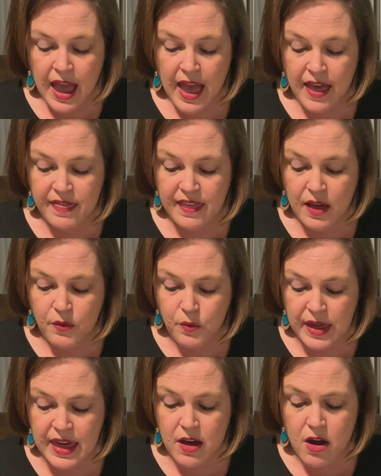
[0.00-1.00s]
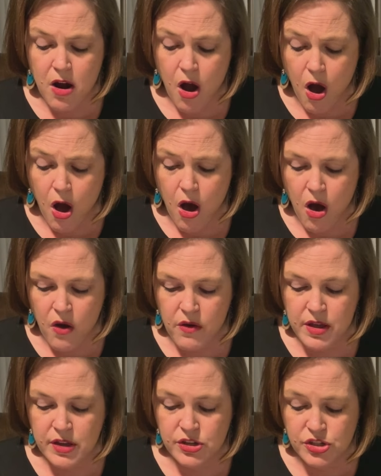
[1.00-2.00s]
and that we are all
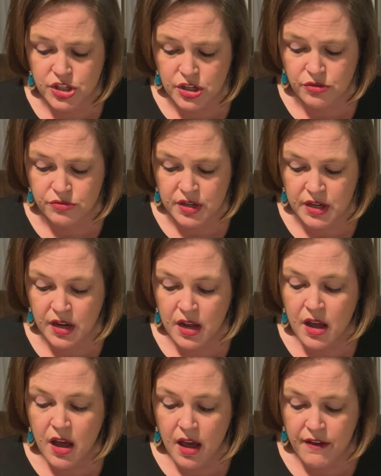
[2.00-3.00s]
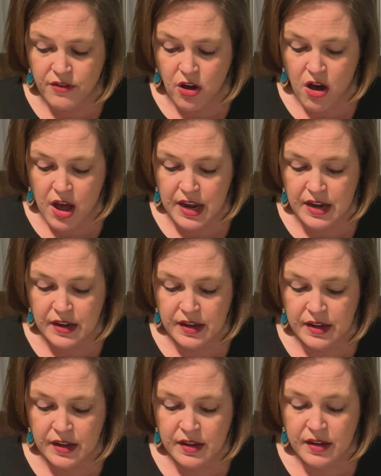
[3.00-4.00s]
children of God.
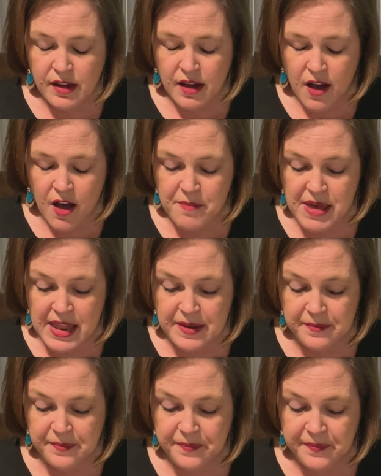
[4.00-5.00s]
Amen.